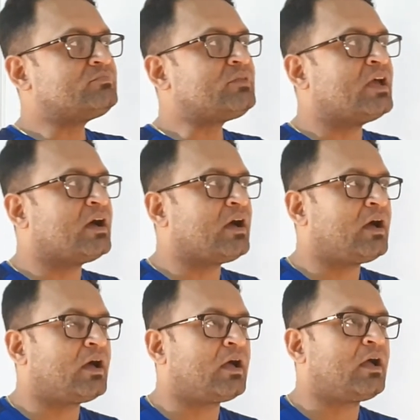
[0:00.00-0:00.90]

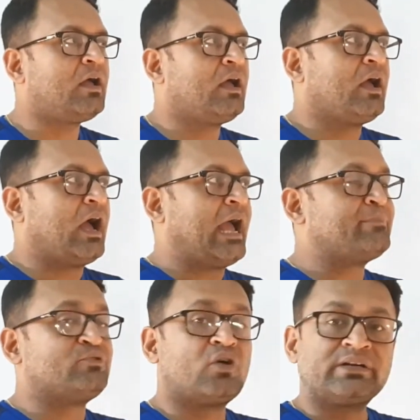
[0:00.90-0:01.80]
I
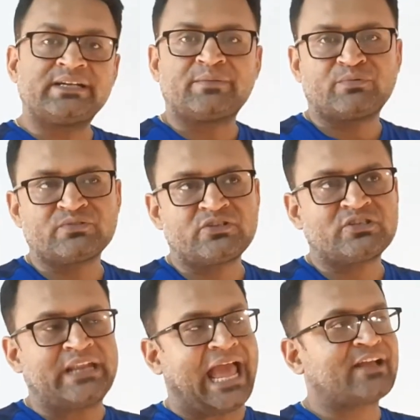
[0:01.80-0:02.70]
am not in a
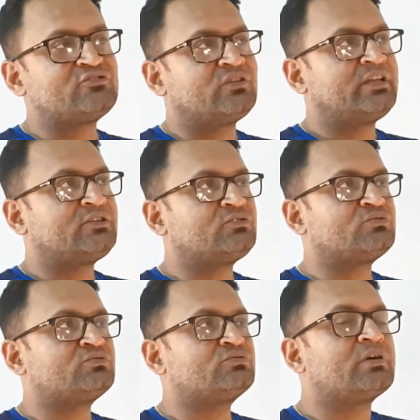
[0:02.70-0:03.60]
position actually
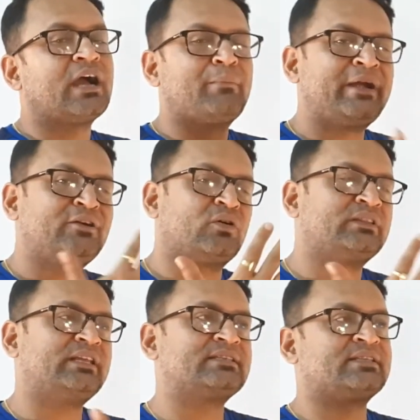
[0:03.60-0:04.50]
to comment on
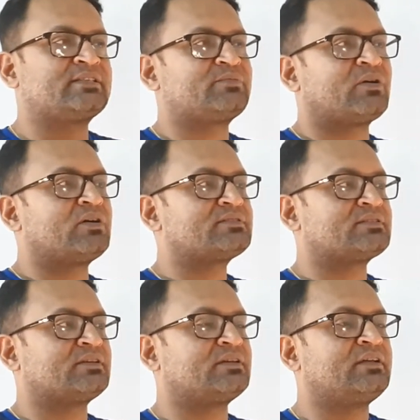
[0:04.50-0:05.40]
these things, because
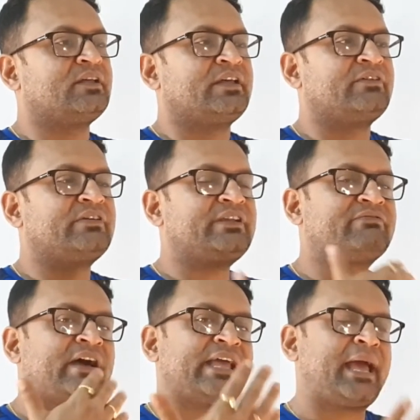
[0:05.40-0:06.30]
even if
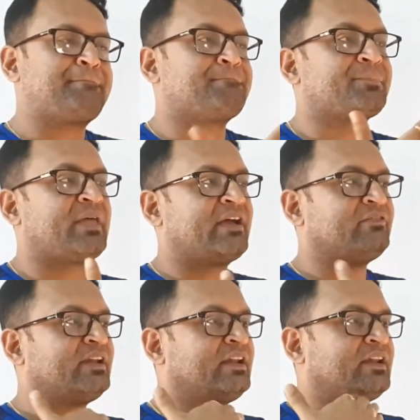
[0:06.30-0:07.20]
I am, I
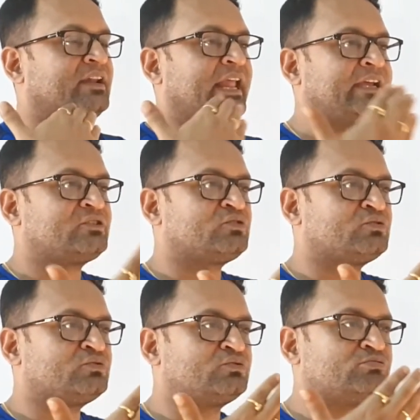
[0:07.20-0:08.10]
will like
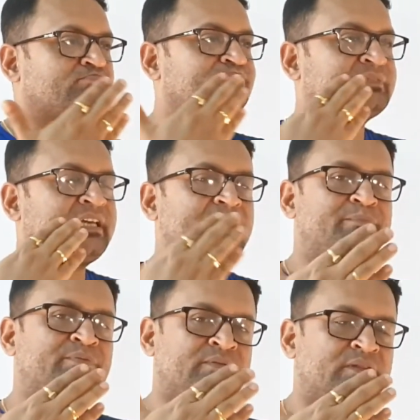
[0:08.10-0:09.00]
to
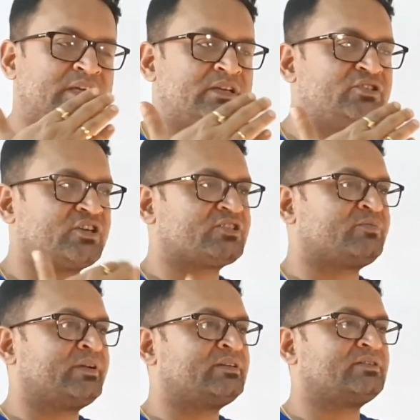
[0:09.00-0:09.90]
keep the
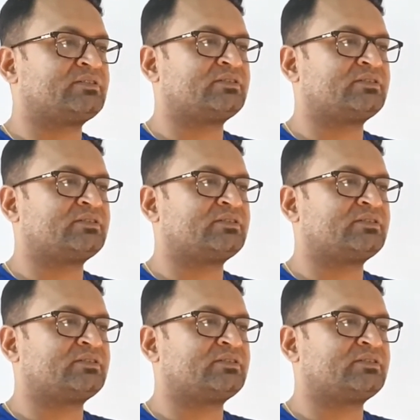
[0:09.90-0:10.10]
judgment